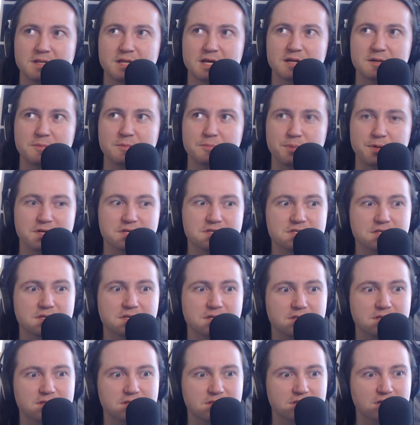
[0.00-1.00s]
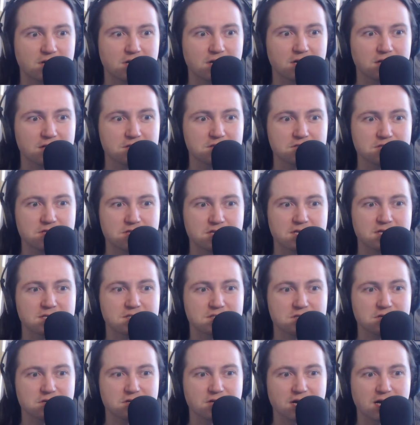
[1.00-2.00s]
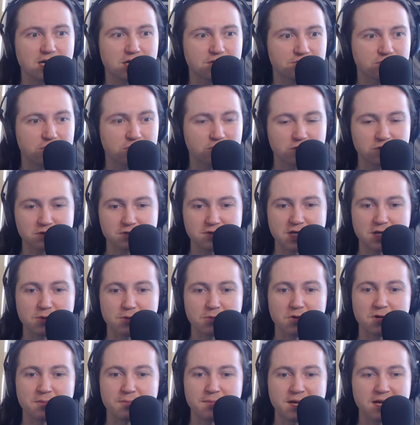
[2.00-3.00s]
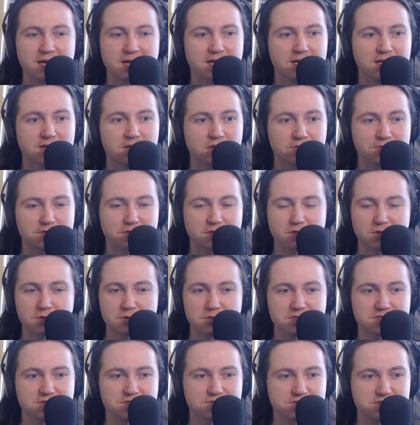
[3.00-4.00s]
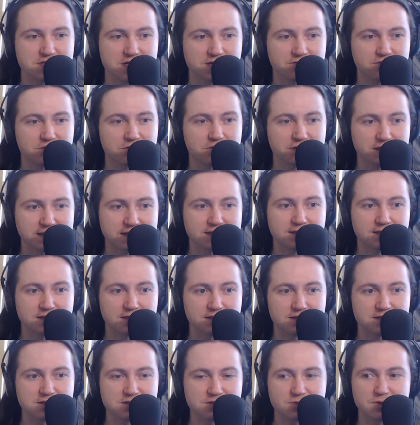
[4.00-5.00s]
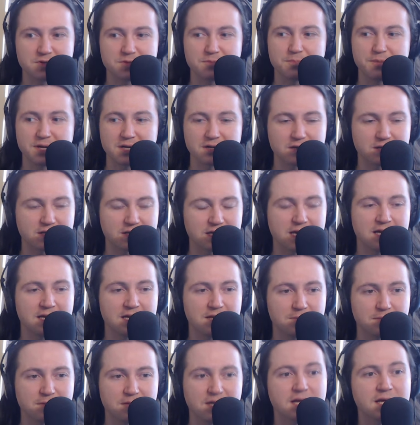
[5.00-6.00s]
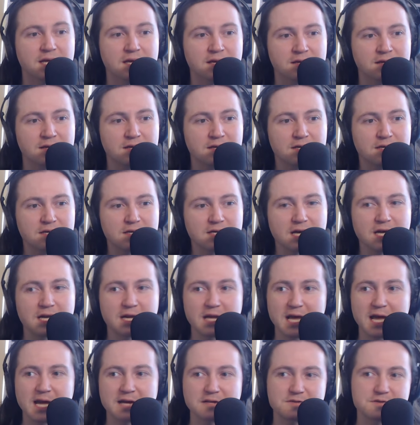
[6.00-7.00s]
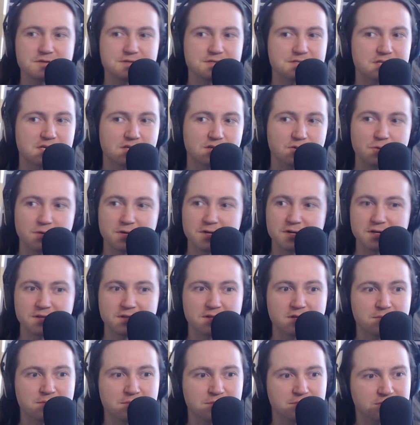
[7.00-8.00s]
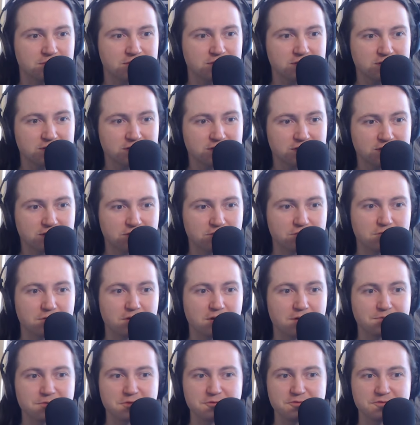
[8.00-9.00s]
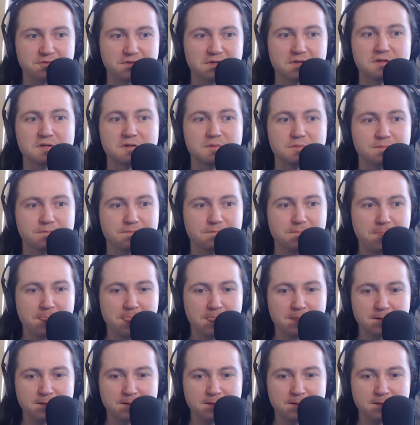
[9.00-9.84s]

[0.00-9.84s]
that a bunch of college kids, or however old they were, made over the course of several years with barely any money, and actors that quit on them throughout the film,